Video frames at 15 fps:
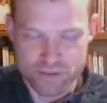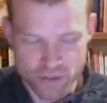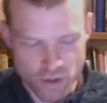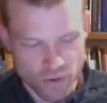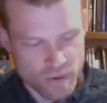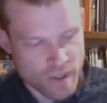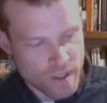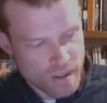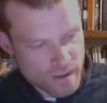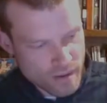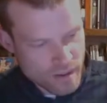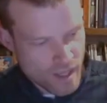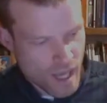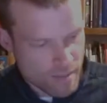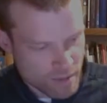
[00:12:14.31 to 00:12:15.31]
So
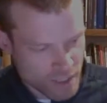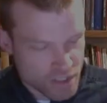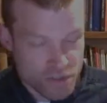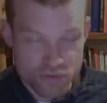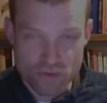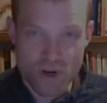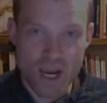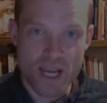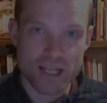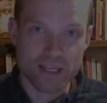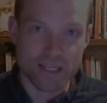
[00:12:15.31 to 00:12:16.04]
I'm going to try to